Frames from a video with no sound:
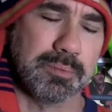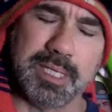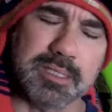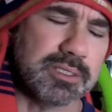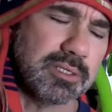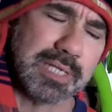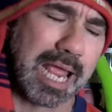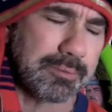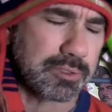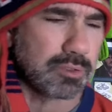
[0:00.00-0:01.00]
He's just
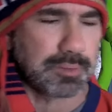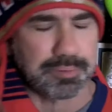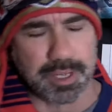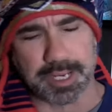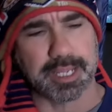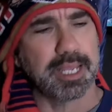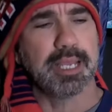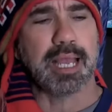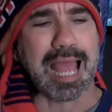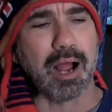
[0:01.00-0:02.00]
absolutely playing
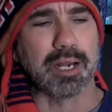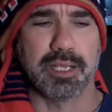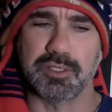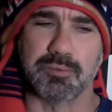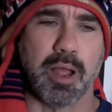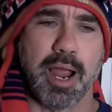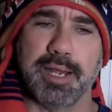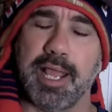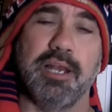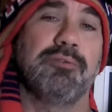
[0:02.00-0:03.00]
out of his
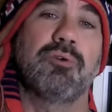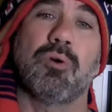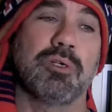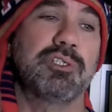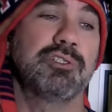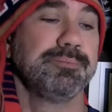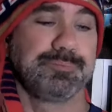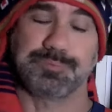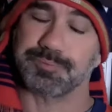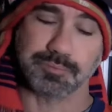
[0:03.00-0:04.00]
mind. And, of course,
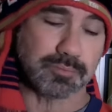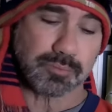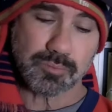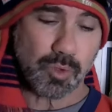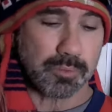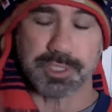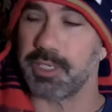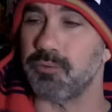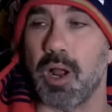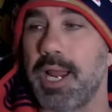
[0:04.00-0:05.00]

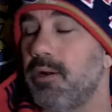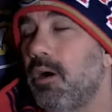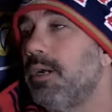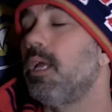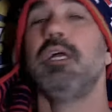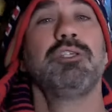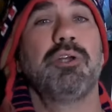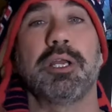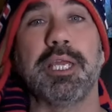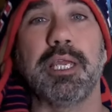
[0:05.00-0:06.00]
Gene Reinhart,
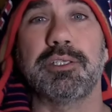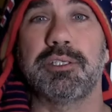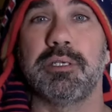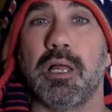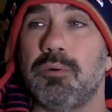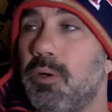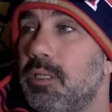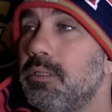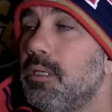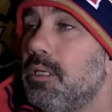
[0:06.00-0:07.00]
Chucky gets another
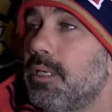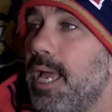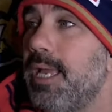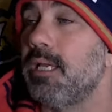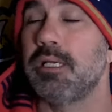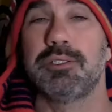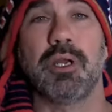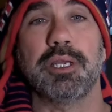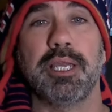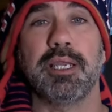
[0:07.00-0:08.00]
one. Okay,
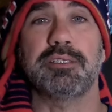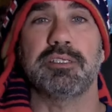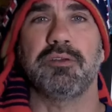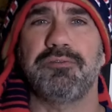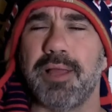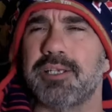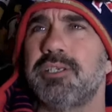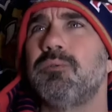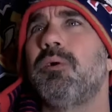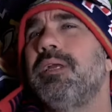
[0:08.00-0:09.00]
Chucky gets a
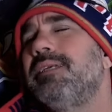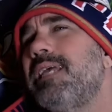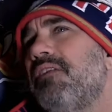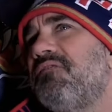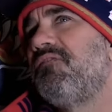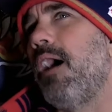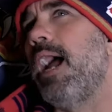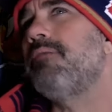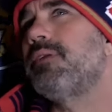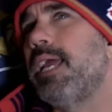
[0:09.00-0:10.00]
deflection. What is that,
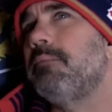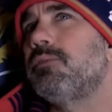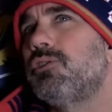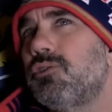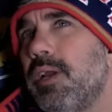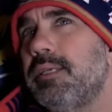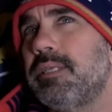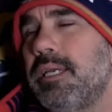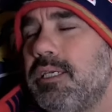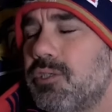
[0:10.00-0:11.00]
5 games straight
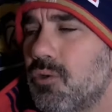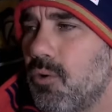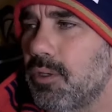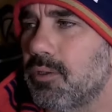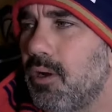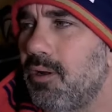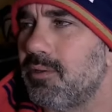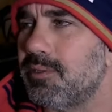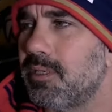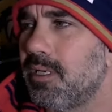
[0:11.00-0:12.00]
that he scored
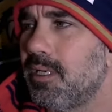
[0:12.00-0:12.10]
goals?